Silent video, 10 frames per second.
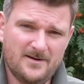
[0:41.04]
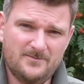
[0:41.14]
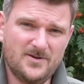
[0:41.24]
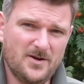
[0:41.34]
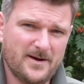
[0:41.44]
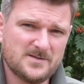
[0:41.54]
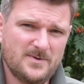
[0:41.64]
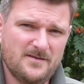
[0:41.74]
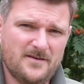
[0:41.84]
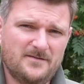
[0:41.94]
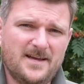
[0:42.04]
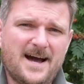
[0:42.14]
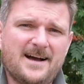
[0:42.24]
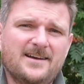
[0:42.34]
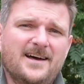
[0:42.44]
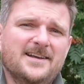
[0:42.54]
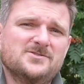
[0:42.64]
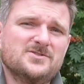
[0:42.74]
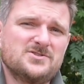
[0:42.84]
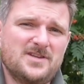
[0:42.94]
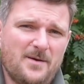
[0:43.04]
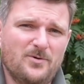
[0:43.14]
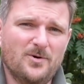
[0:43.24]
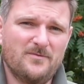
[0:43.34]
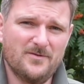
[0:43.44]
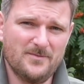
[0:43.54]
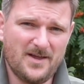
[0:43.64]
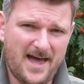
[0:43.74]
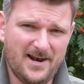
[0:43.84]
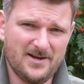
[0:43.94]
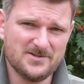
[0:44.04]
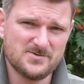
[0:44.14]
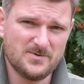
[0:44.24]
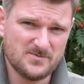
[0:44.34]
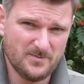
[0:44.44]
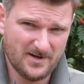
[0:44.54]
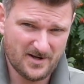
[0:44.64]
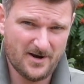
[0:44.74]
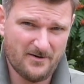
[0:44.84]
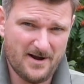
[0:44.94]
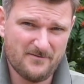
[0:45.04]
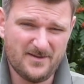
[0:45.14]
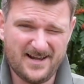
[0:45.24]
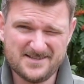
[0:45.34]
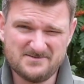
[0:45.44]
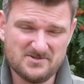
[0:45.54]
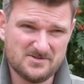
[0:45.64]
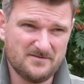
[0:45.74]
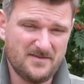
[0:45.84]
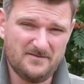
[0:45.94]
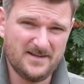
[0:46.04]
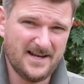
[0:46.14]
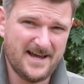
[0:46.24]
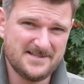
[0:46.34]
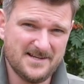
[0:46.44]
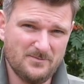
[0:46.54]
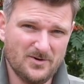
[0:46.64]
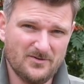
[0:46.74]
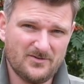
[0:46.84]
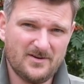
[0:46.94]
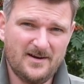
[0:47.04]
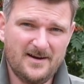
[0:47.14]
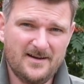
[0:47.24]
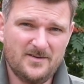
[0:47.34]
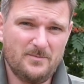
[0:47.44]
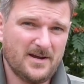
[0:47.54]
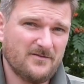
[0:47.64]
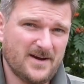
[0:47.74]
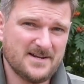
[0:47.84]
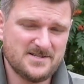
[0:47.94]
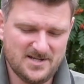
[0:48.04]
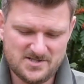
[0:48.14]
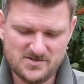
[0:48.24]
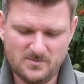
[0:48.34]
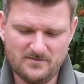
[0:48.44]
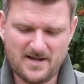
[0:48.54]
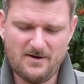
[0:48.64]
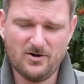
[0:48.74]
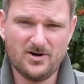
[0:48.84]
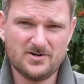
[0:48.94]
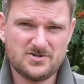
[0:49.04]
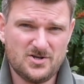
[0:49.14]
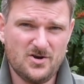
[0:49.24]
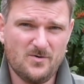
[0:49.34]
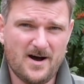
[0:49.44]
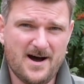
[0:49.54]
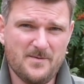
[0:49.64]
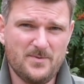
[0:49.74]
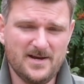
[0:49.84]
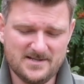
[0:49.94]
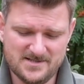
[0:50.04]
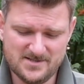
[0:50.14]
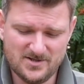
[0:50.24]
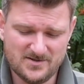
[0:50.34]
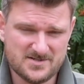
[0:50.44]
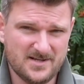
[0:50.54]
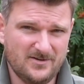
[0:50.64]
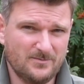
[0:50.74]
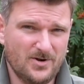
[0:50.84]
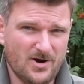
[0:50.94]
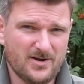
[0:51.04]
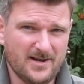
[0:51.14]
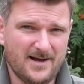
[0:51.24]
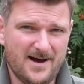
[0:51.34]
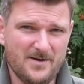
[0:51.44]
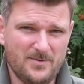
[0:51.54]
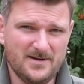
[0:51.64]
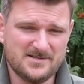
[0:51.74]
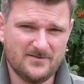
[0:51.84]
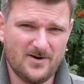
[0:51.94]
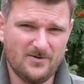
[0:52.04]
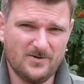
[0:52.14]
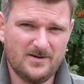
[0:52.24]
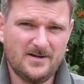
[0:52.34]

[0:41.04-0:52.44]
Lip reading: The new XP50 Accolades are a step up from the Helions, which have been going around for the last sort of 15-18 months. The big advantage is we've now got two eyepieces, not the single monocular eyepiece of old.